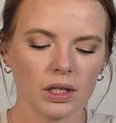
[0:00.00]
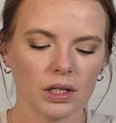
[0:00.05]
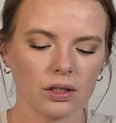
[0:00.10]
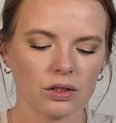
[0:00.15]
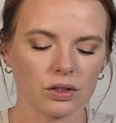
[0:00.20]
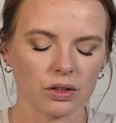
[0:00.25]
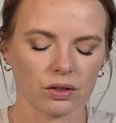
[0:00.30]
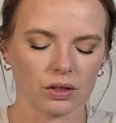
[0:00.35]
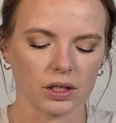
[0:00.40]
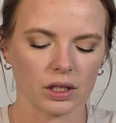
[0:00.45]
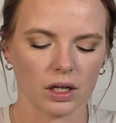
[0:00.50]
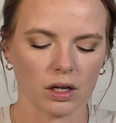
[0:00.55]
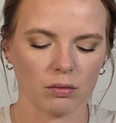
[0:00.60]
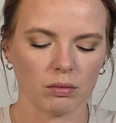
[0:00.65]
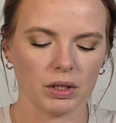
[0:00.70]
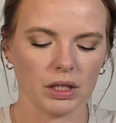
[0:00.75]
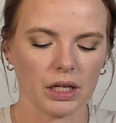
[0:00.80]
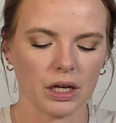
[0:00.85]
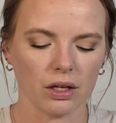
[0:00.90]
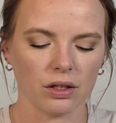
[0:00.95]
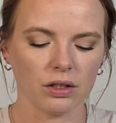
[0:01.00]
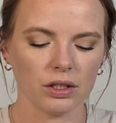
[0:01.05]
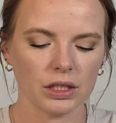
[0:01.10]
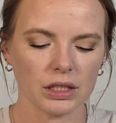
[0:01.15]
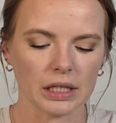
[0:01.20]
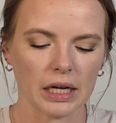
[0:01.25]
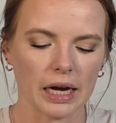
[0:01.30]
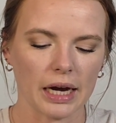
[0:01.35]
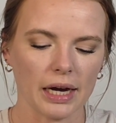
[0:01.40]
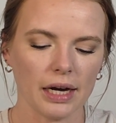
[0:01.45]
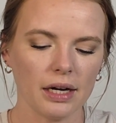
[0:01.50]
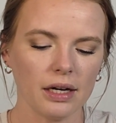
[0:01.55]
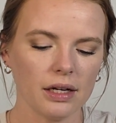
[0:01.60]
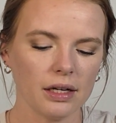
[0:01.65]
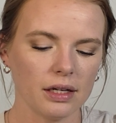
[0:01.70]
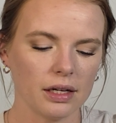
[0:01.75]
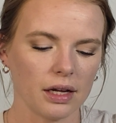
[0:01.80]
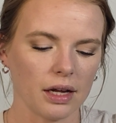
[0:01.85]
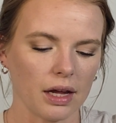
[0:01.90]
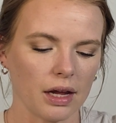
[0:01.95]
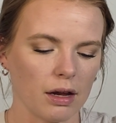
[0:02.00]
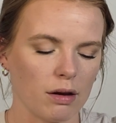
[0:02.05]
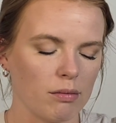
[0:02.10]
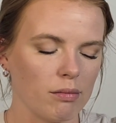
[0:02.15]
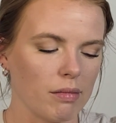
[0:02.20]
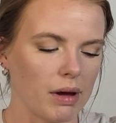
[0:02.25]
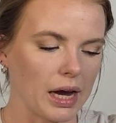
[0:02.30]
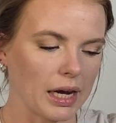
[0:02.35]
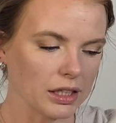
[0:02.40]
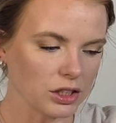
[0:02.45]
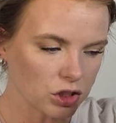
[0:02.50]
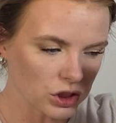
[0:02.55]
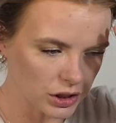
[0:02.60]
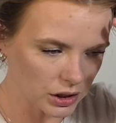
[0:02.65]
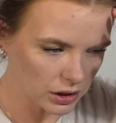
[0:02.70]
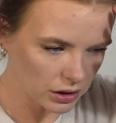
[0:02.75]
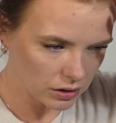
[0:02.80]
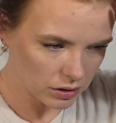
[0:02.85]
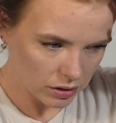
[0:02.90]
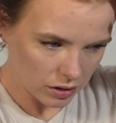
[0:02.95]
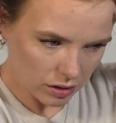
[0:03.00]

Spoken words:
So I'm gonna come on the other side and match it.